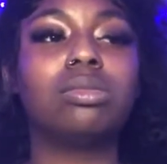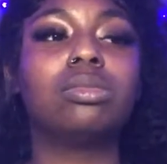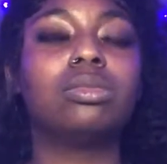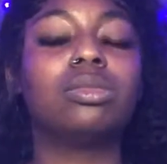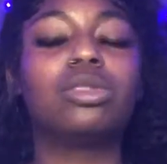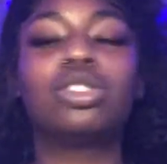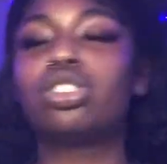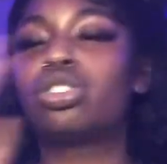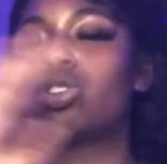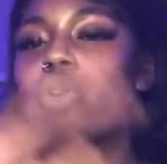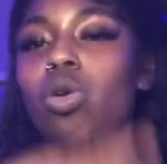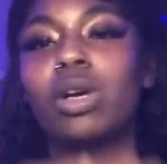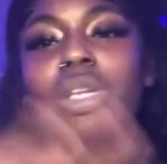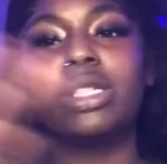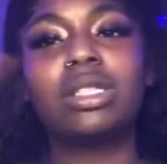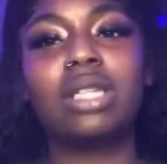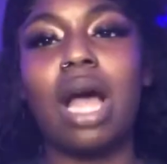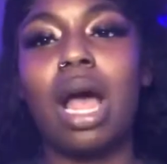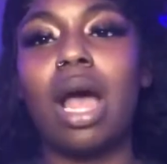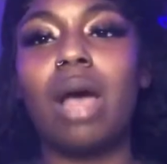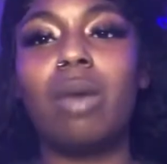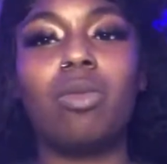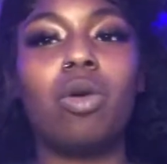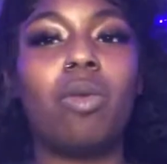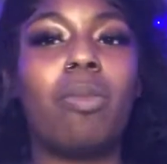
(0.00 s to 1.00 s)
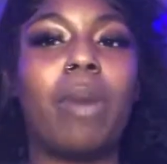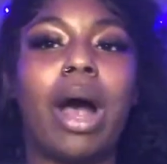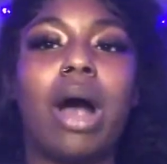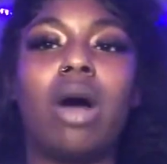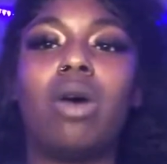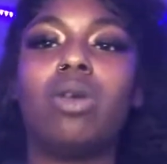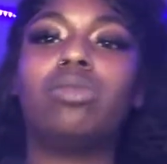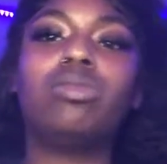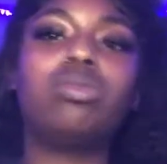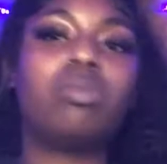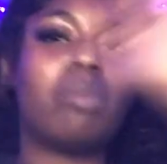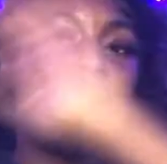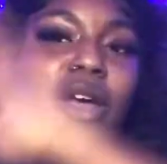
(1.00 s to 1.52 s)
Story time
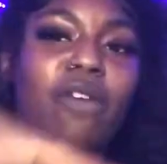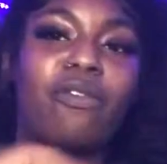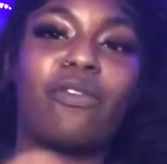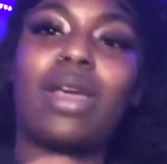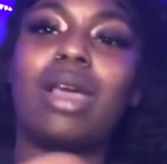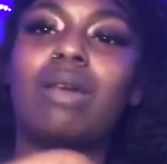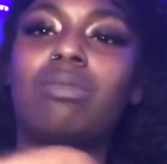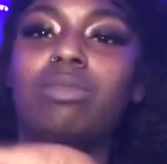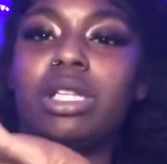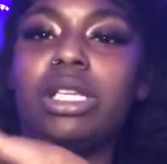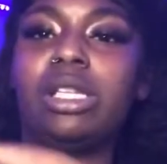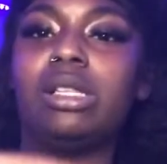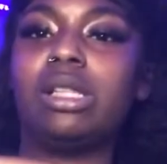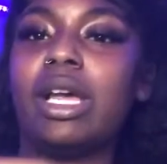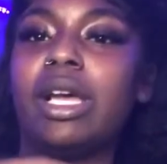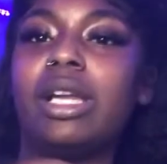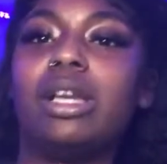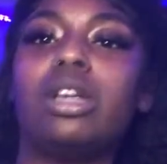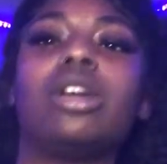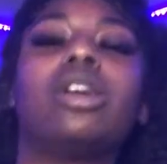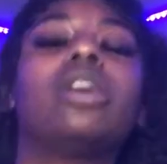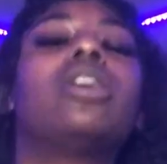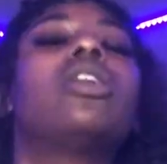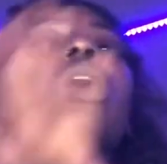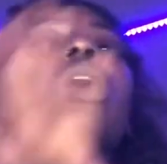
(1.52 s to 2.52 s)
about my family later.